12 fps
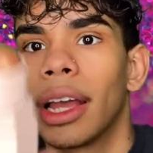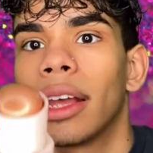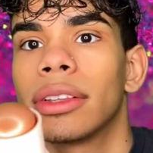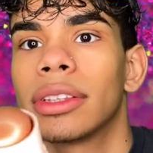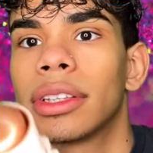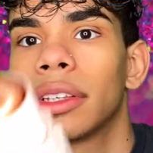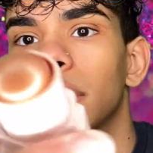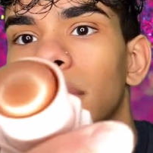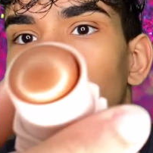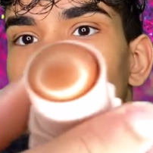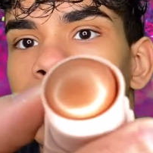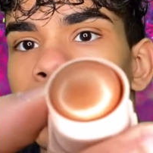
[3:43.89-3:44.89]
And this
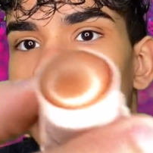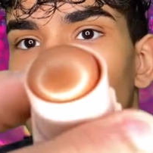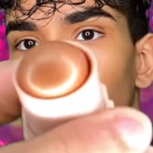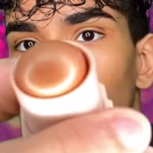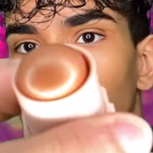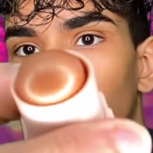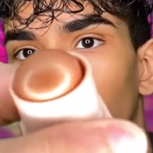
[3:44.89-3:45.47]
is what it looks like